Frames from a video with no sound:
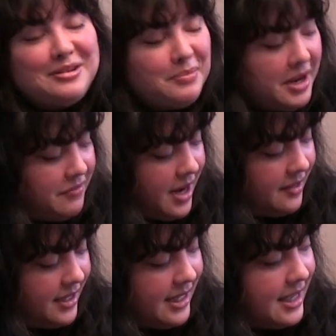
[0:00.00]
by
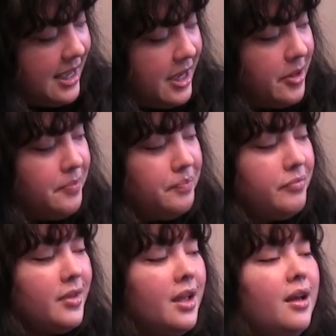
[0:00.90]
Violet Kim.
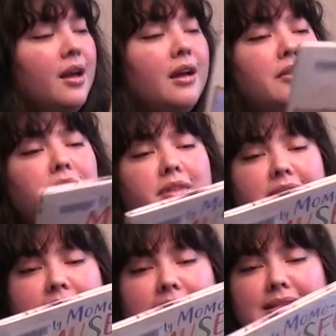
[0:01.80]

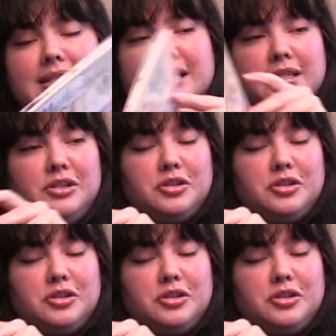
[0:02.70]
This is